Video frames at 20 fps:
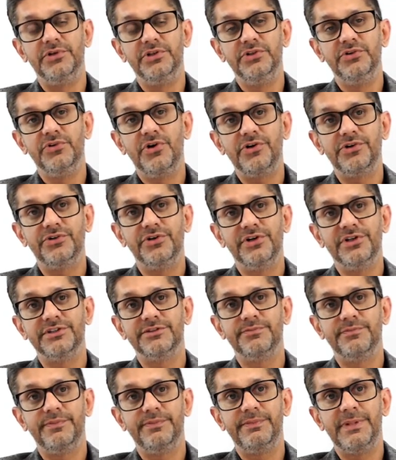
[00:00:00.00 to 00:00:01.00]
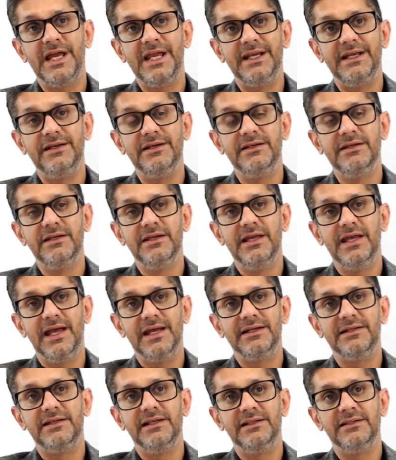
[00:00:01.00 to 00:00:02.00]
you're not gonna spend
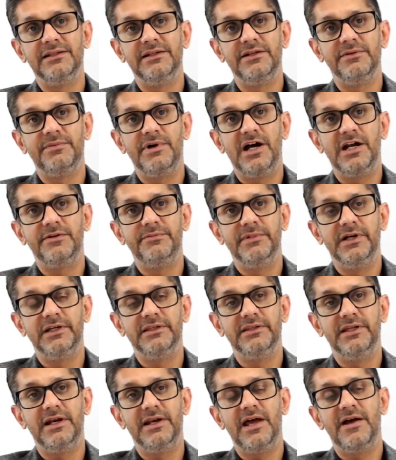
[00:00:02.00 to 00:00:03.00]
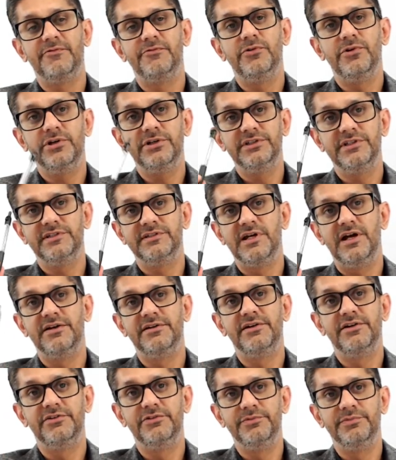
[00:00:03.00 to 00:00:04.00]
and tell the department that I've got this
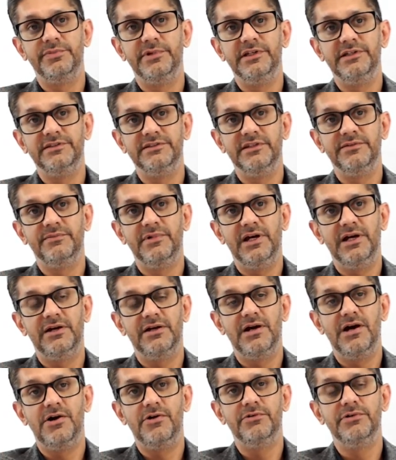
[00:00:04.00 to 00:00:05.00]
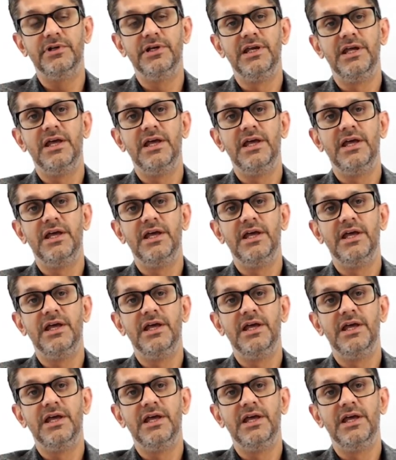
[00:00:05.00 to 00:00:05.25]
100 rupees in my account